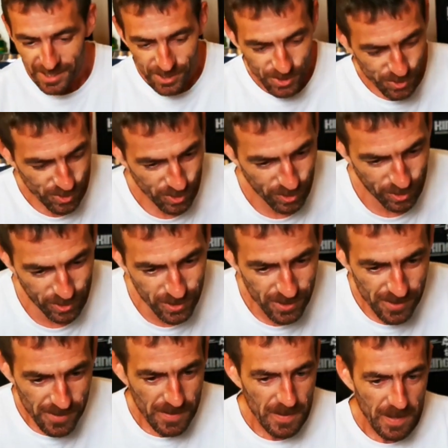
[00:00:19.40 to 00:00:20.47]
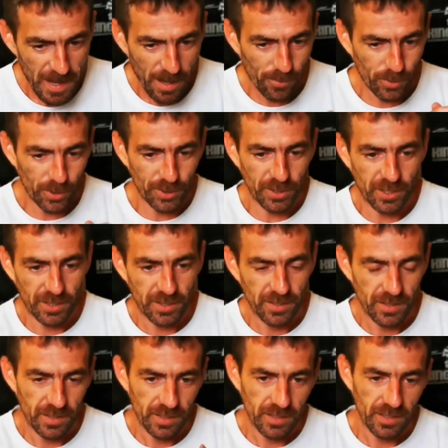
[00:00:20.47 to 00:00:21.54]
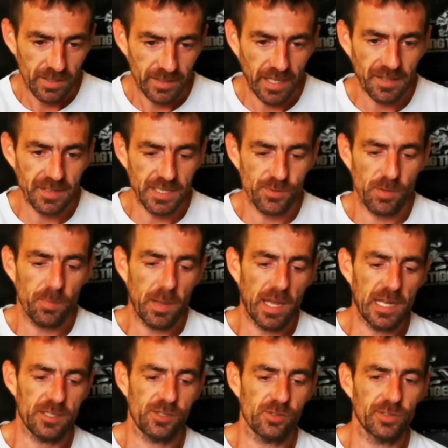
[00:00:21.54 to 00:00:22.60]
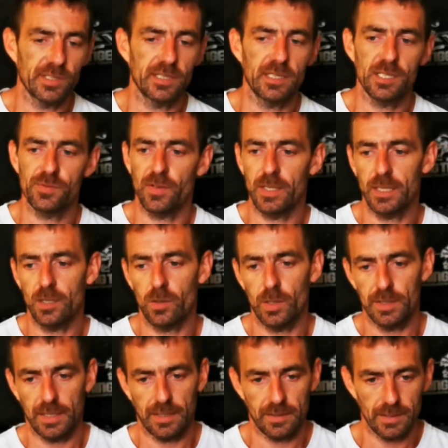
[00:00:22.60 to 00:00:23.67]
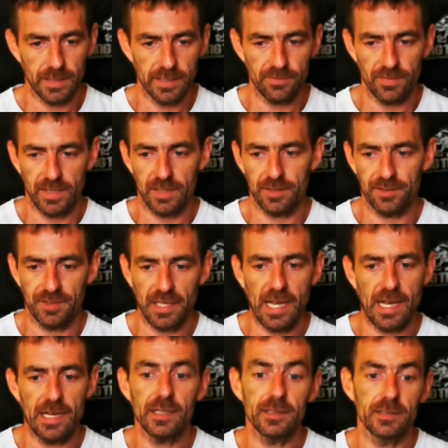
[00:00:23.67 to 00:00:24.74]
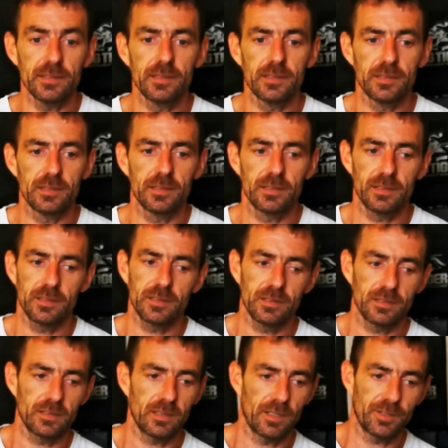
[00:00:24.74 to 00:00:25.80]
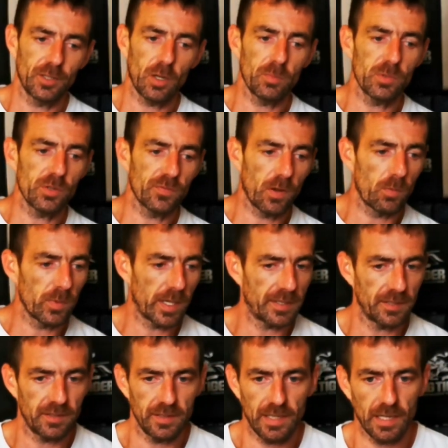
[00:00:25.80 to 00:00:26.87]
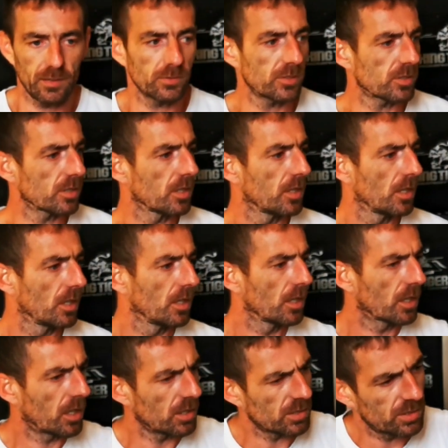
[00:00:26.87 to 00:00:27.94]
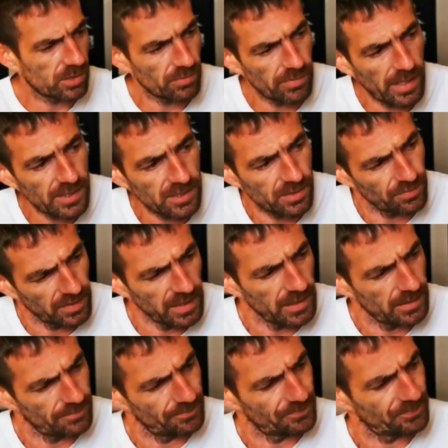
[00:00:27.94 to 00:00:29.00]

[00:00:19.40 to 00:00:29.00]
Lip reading: So we're going to get these repairs done in this video and then leave it at that and not move on with anything else, because the rest of it,